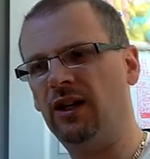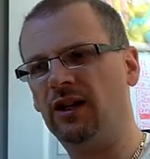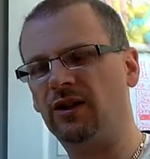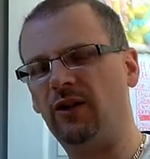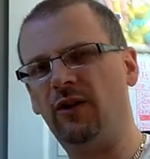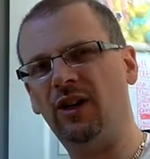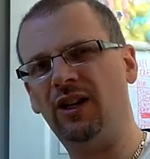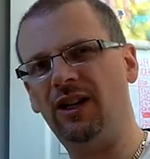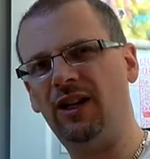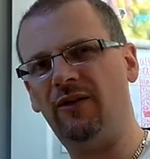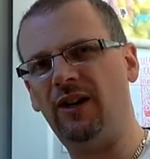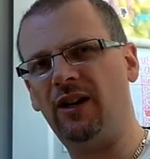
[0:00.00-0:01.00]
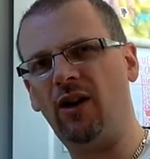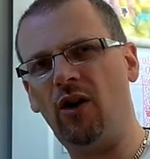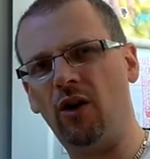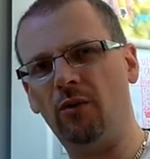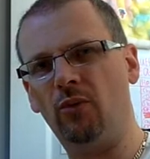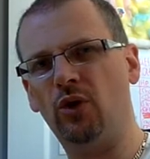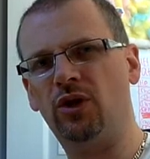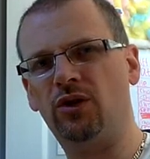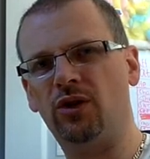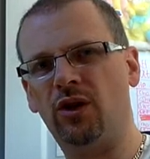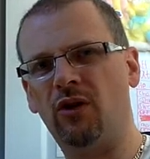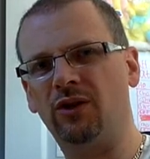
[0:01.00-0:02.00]
So if you're going to leave it in a high
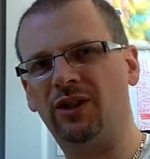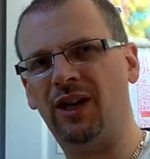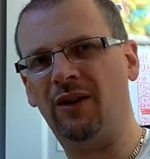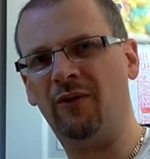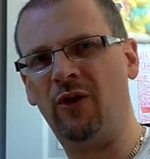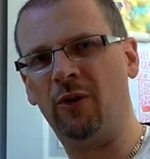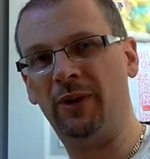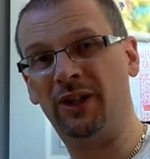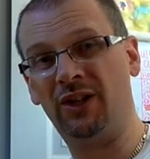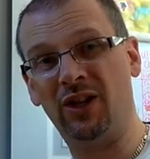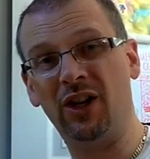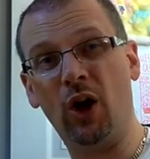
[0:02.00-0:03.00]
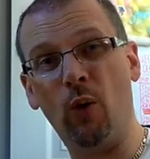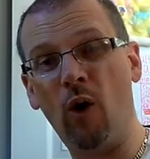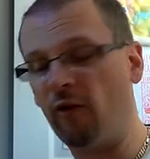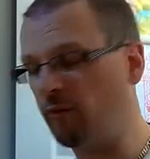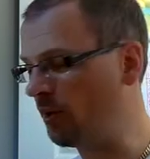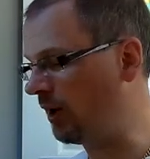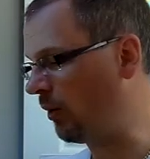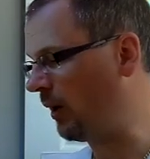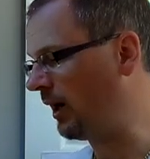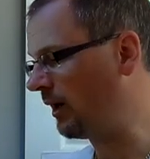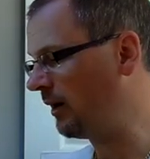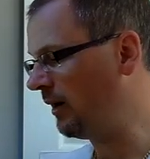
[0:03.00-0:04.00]
moisture content environment, it's going to go off pretty
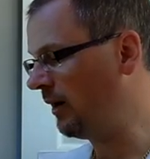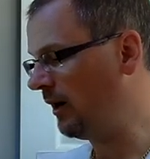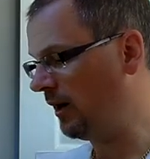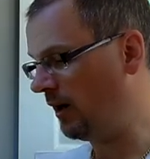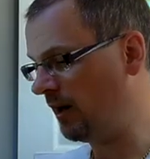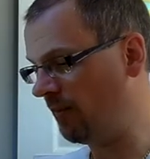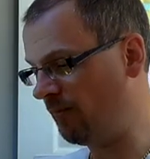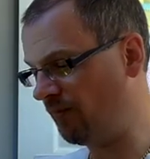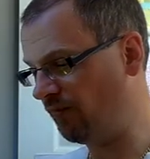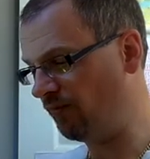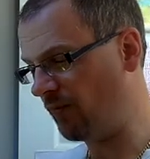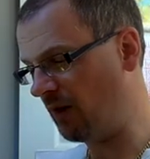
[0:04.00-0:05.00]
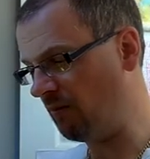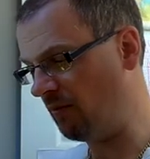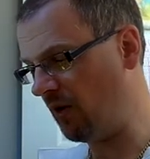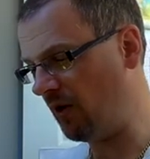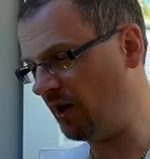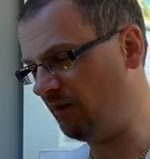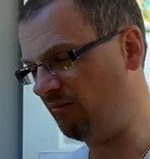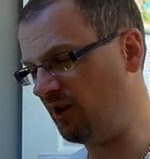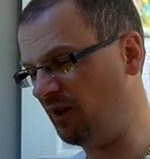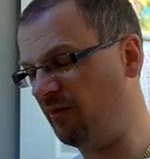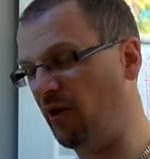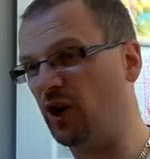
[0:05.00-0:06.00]
quick. My
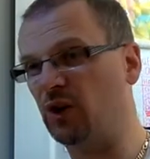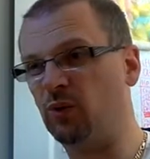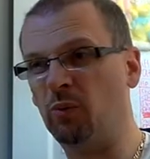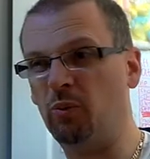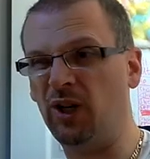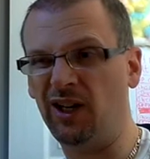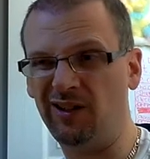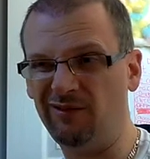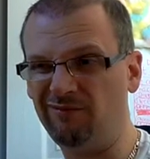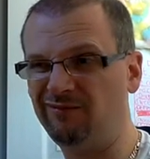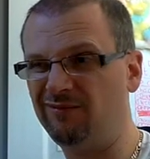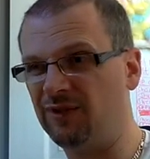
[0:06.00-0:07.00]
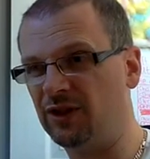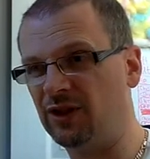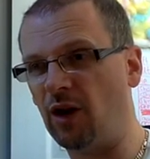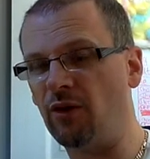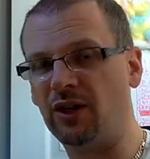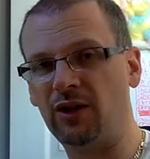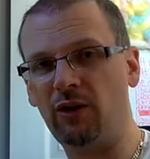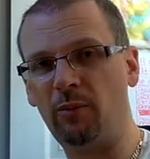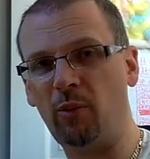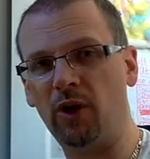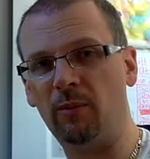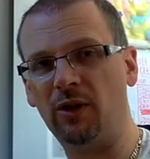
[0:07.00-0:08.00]
advice would be, don't necessarily
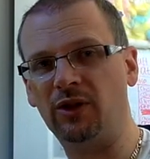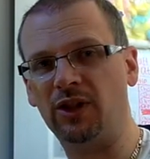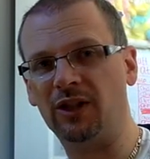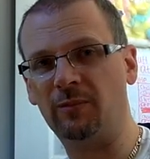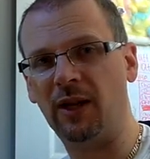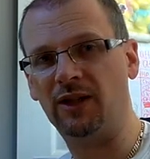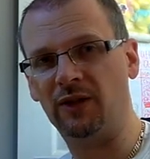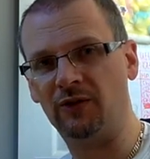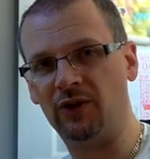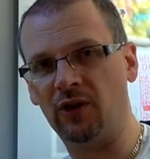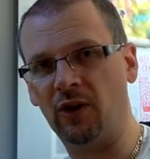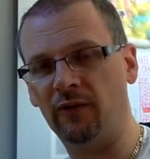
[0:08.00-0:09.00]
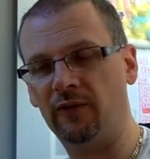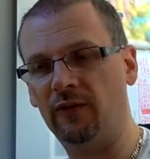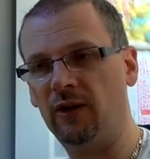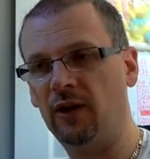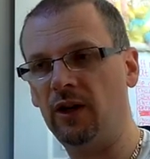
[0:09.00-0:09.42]
buy the most expensive stuff